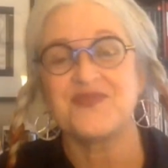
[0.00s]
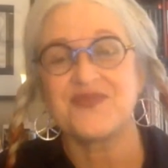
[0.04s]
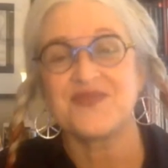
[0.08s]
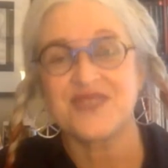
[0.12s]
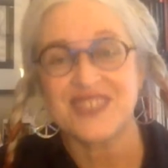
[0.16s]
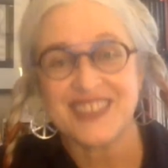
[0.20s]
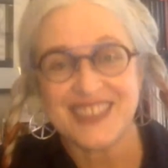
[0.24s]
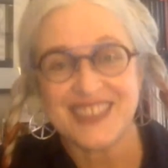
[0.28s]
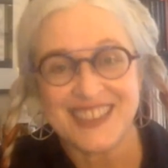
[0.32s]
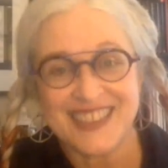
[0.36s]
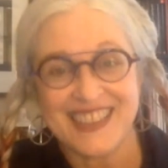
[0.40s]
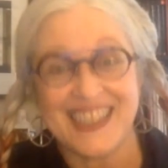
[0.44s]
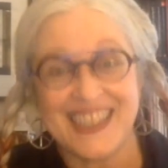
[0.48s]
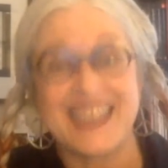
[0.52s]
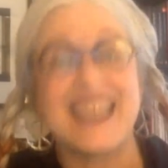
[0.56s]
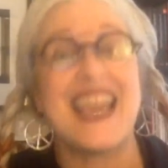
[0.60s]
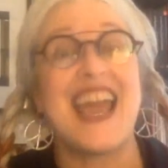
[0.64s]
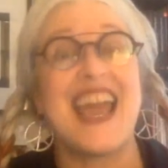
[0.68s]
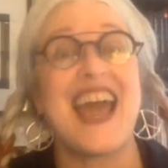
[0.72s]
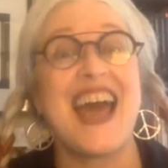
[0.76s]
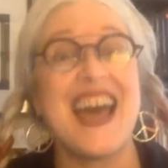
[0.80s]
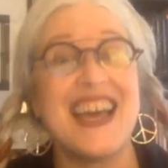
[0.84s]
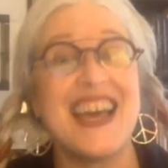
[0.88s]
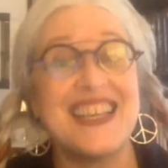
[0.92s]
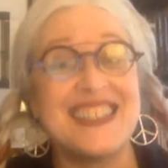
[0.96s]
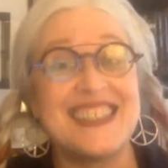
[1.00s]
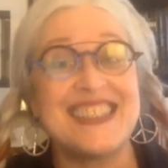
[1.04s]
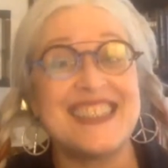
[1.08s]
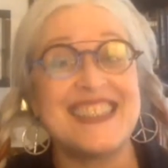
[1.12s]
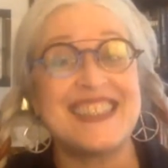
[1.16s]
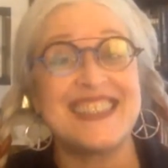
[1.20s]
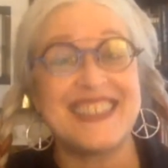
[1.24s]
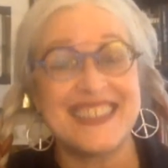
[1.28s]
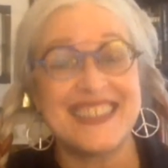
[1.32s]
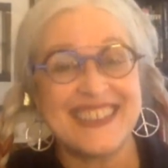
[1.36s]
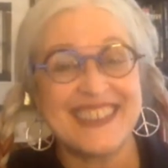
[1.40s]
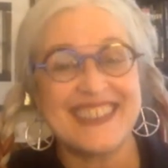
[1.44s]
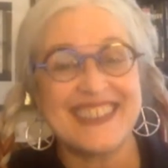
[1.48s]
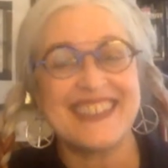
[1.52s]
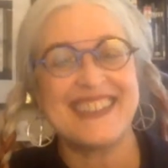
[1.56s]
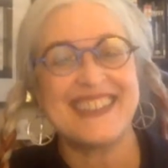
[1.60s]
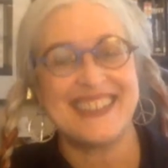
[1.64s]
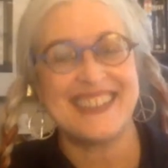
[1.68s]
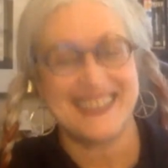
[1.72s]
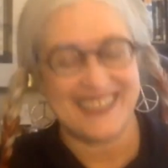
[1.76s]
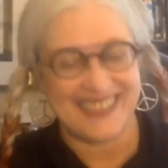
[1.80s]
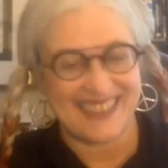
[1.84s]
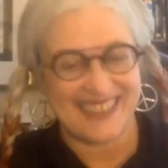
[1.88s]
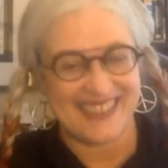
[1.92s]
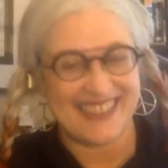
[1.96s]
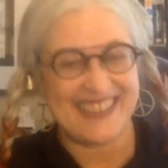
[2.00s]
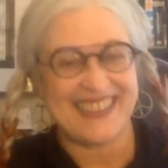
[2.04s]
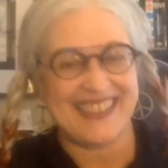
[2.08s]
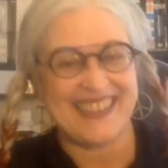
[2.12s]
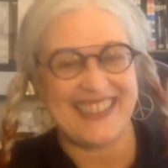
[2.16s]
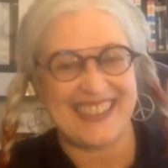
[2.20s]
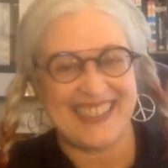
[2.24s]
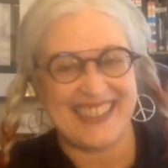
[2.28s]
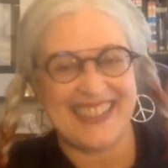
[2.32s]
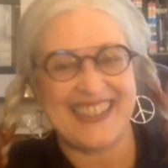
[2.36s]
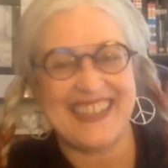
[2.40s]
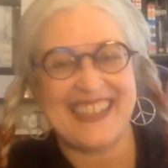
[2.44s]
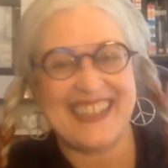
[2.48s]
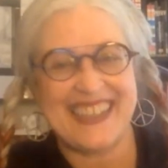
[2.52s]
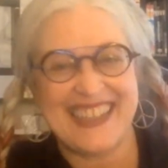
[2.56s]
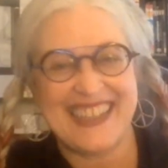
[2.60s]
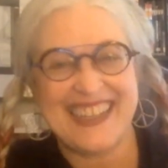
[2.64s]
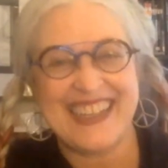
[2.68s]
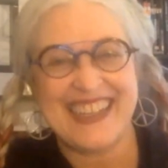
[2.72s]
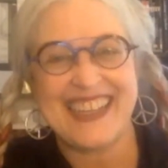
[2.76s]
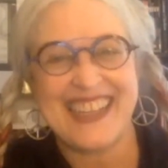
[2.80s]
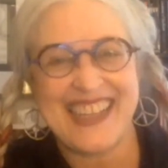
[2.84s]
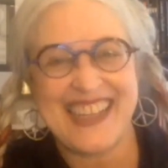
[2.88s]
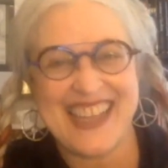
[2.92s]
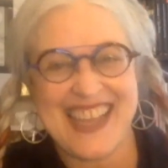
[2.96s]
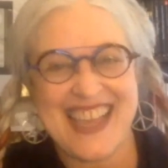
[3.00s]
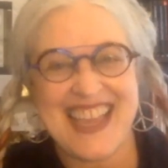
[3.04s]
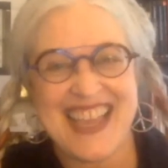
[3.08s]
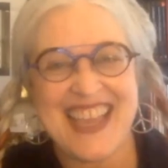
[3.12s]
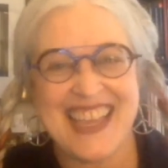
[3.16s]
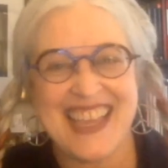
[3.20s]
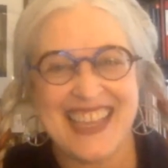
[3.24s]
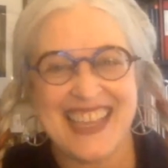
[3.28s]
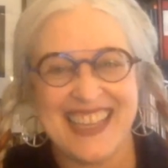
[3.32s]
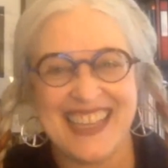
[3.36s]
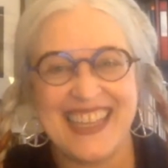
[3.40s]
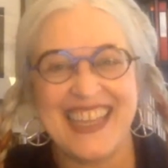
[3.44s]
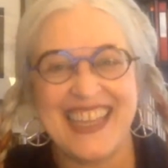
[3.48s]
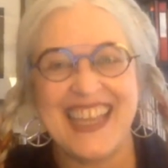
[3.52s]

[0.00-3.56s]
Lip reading: Like, I don't want to be a control freak, but this is my baby.